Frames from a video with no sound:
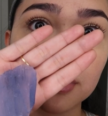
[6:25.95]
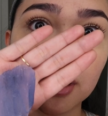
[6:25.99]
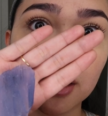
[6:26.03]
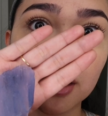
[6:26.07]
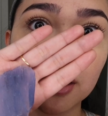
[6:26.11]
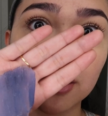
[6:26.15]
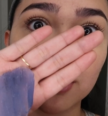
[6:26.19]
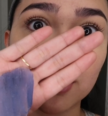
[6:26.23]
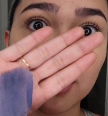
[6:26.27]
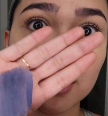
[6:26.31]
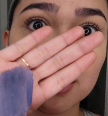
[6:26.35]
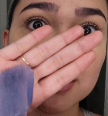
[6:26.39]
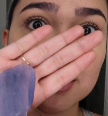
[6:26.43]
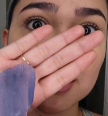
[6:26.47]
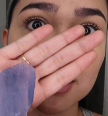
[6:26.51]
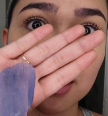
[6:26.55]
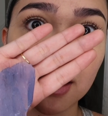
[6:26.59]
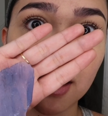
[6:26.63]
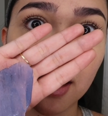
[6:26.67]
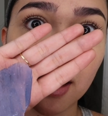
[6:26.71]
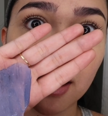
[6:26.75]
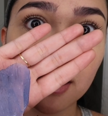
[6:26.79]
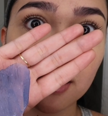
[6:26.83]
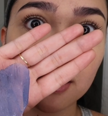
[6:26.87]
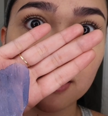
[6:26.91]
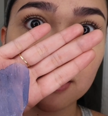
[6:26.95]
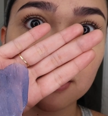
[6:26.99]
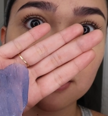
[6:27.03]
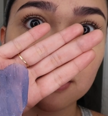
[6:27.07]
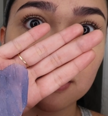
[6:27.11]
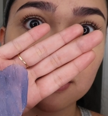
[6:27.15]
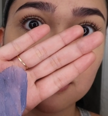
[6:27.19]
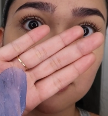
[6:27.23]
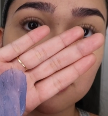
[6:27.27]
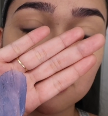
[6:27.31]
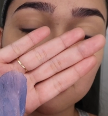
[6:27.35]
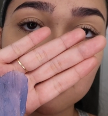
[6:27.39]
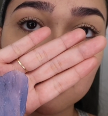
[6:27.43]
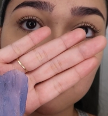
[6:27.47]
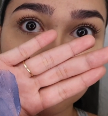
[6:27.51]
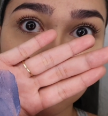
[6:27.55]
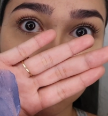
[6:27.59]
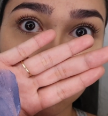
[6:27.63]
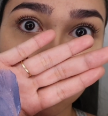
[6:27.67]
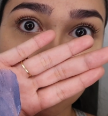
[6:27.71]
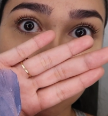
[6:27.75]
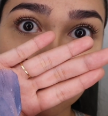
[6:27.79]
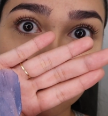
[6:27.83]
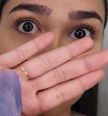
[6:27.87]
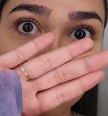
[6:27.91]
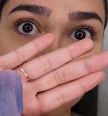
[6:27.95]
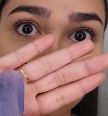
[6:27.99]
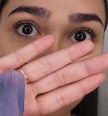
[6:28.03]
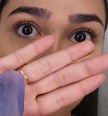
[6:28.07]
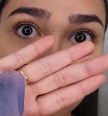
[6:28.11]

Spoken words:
can you guys see that? Woo,